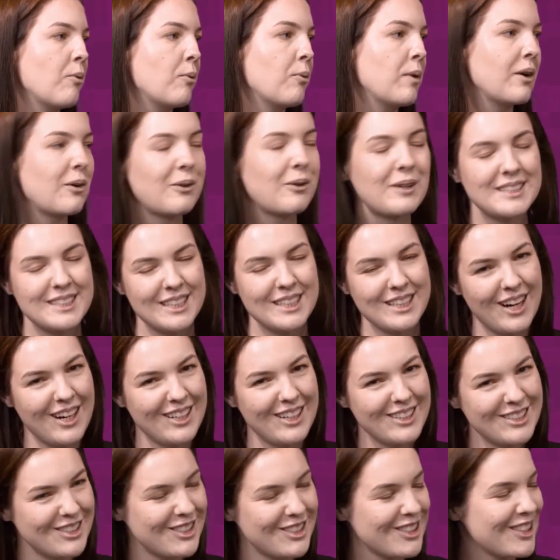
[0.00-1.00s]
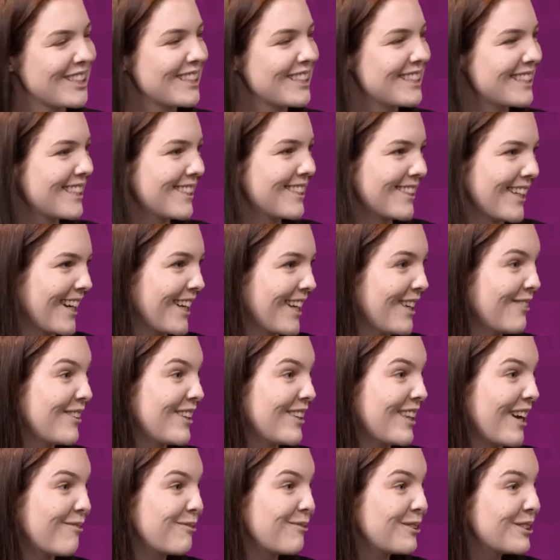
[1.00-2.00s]
we always encourage students to check in
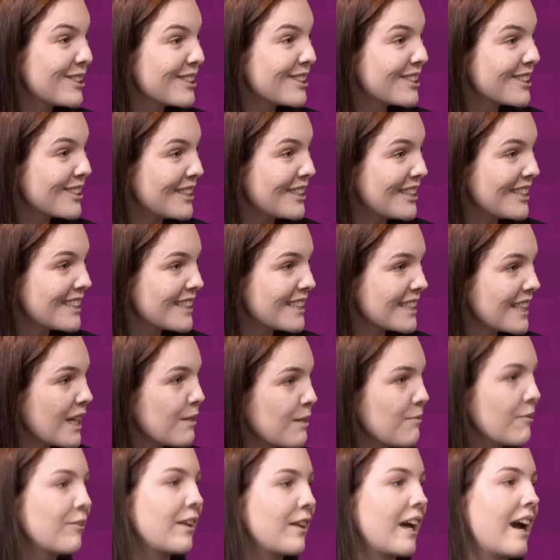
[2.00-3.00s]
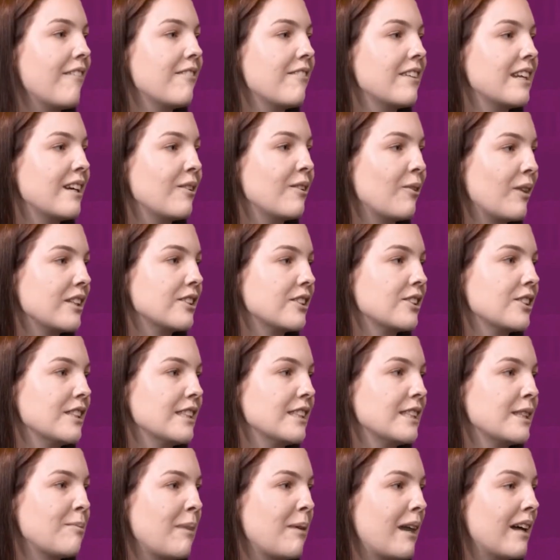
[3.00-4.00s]
with our Future Students team if they have any
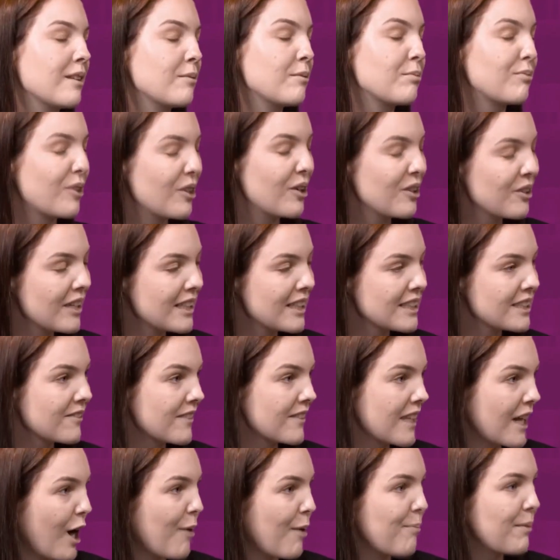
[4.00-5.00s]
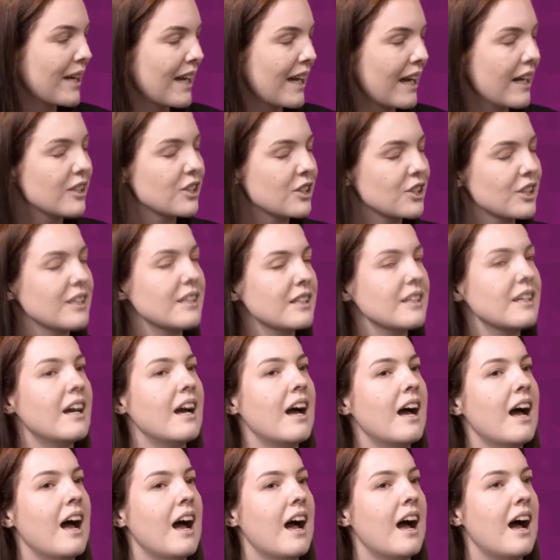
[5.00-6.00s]
questions about the progress of their application.
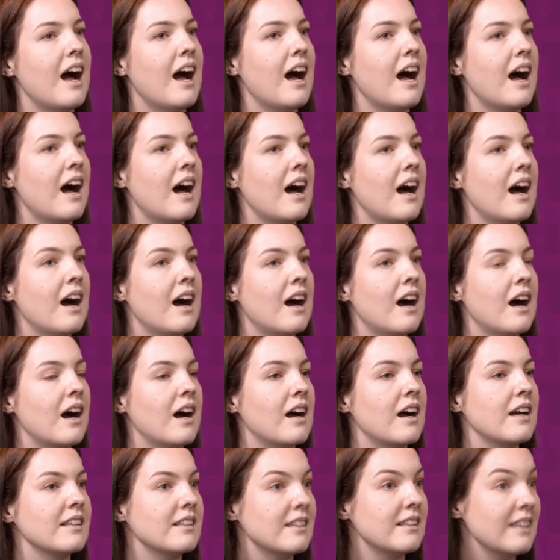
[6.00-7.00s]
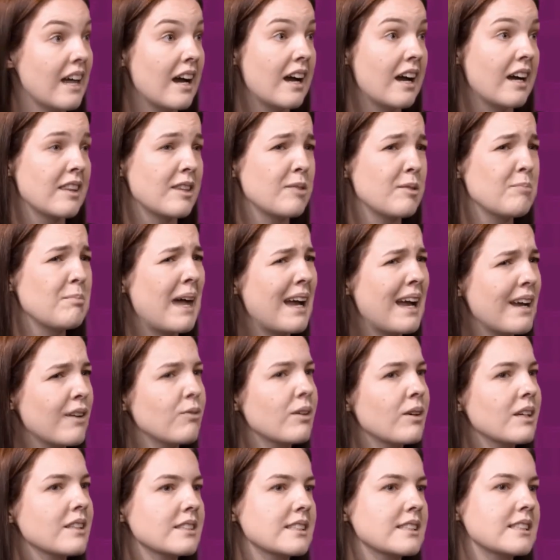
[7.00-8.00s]
The main
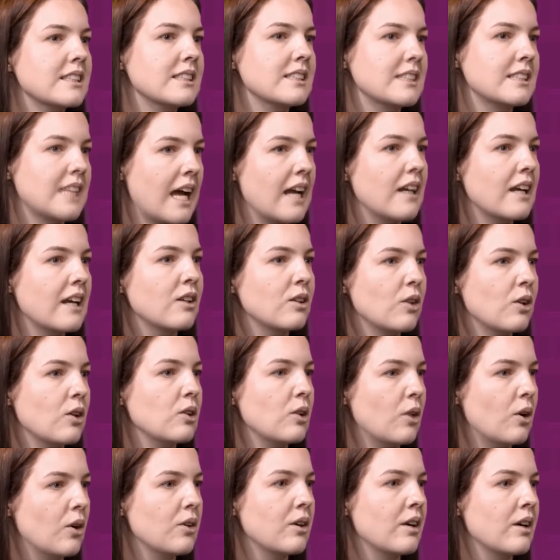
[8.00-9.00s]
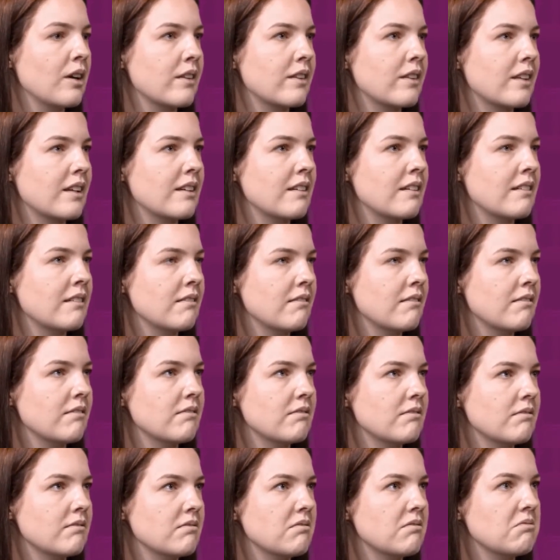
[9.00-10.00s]
ones that take a lot longer than
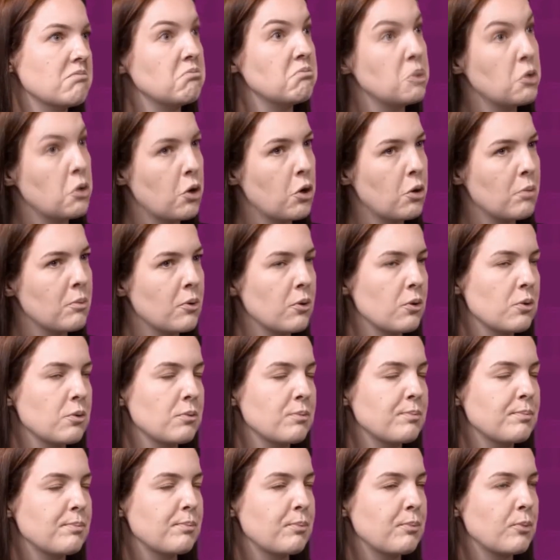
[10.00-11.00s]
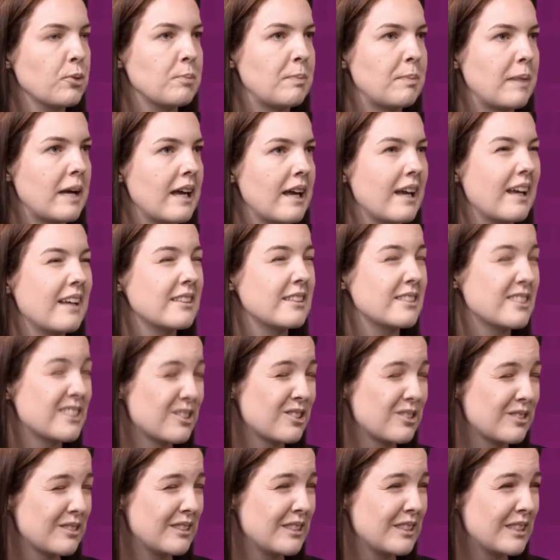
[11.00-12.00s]
normal would be
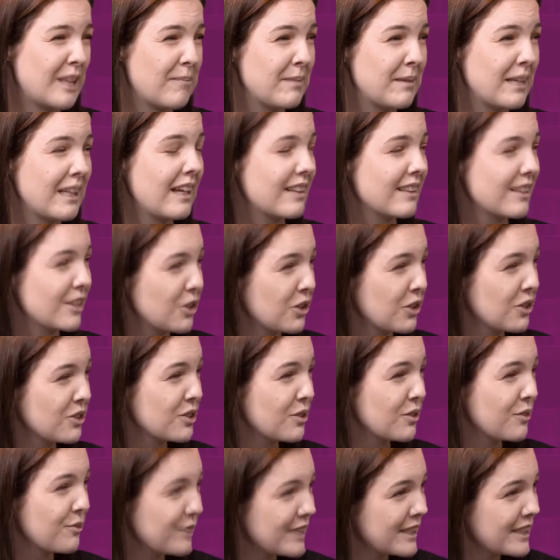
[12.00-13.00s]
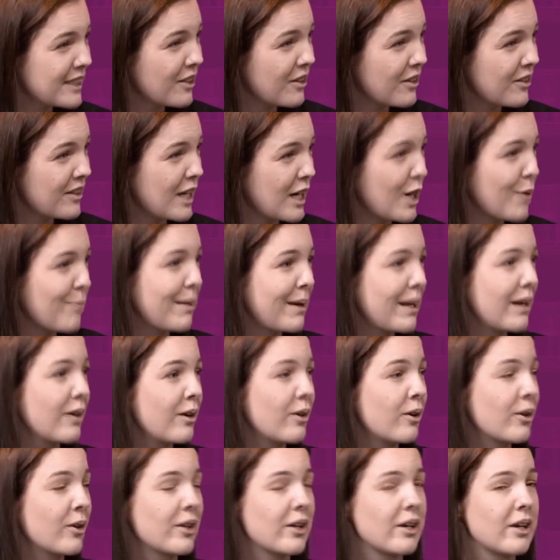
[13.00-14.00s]
something like the Doctor of
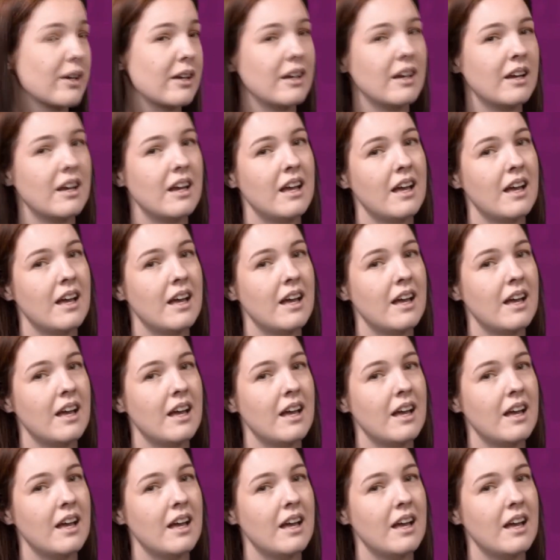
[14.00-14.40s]
Physiotherapy or the